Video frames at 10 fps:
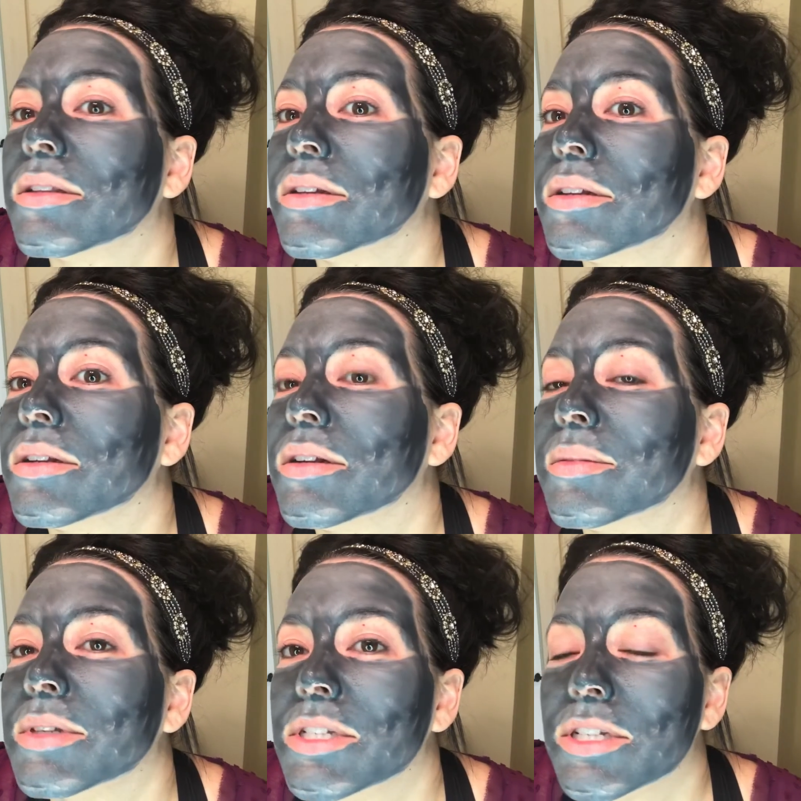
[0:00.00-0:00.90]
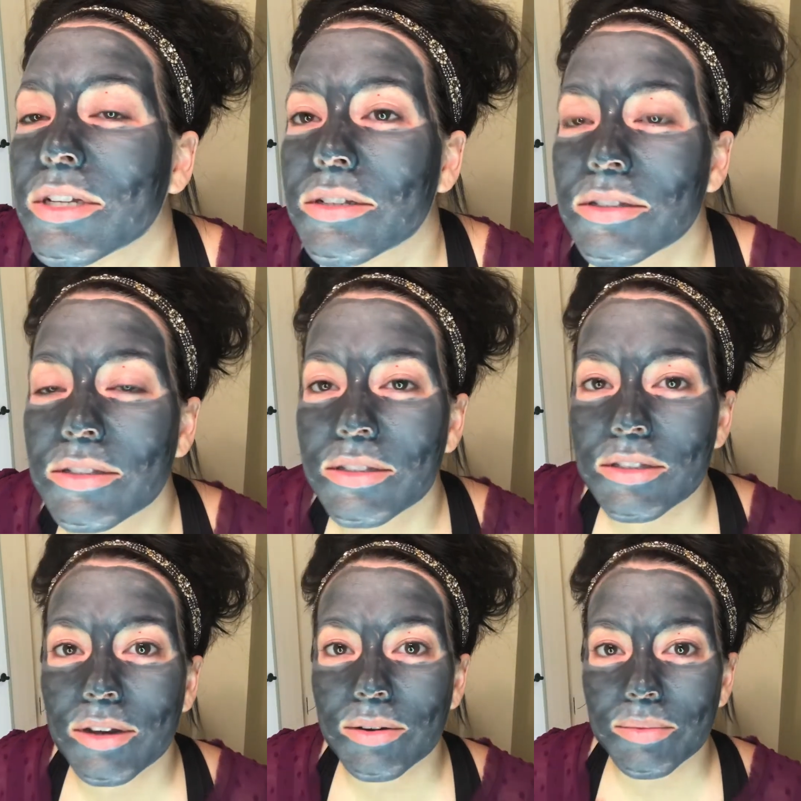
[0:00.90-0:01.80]
And on my chin.
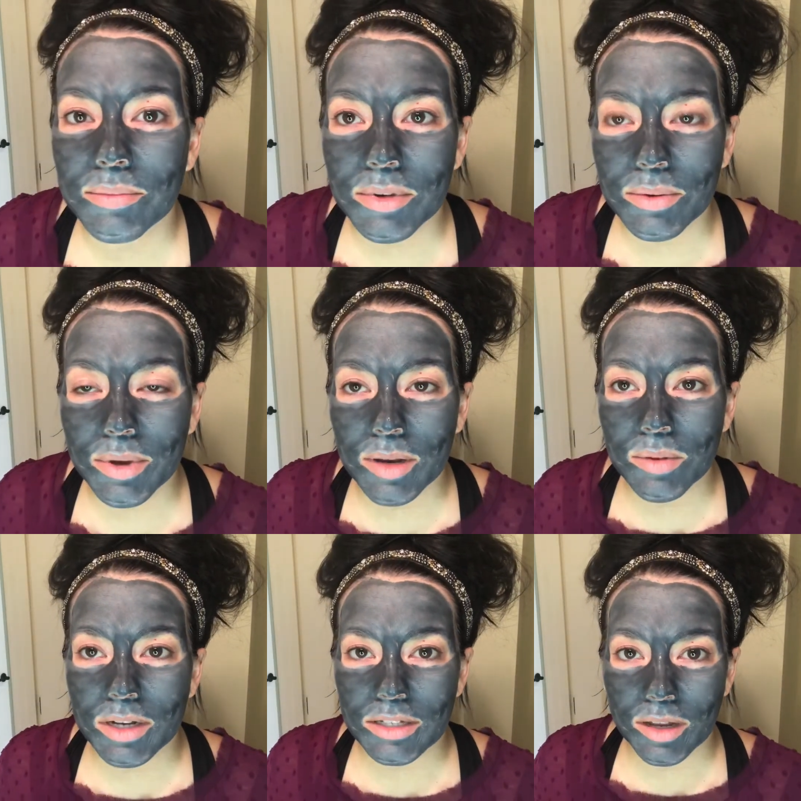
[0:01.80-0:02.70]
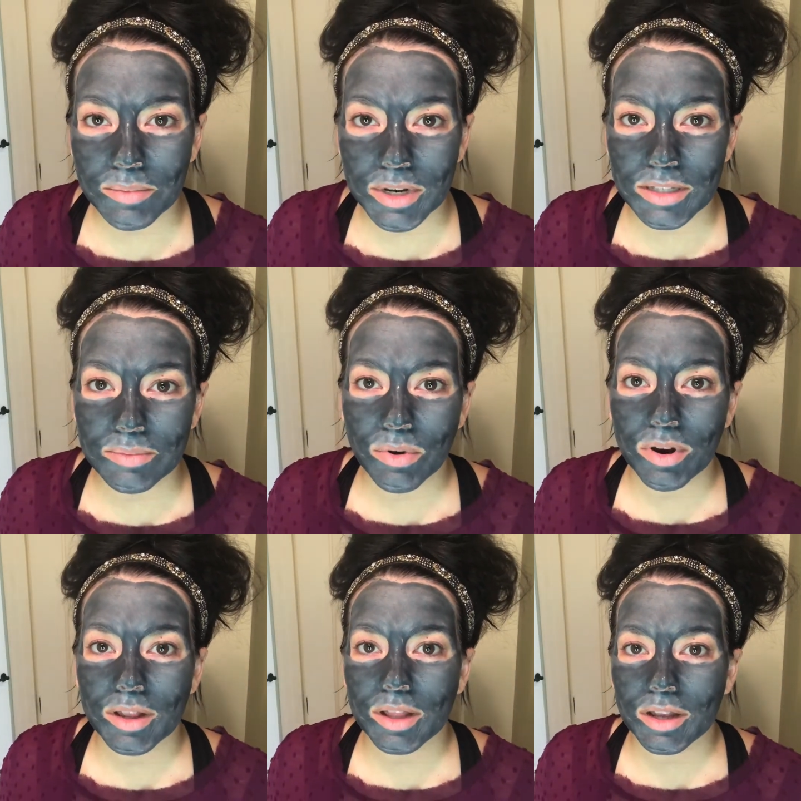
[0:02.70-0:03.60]
So I'm gonna wait about 10 minutes more
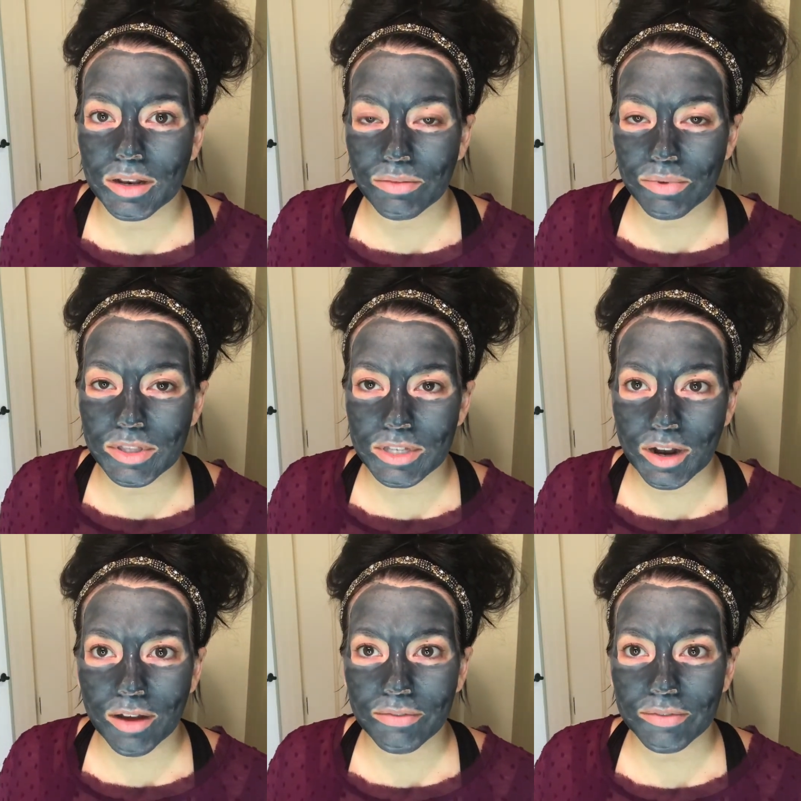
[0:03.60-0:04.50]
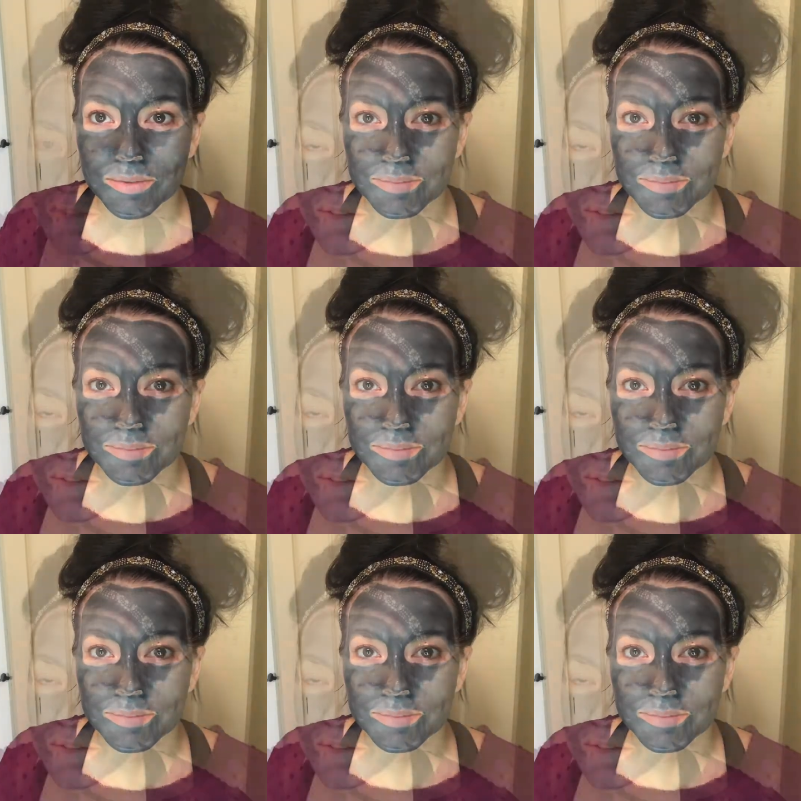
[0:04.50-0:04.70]
and then rinse it off.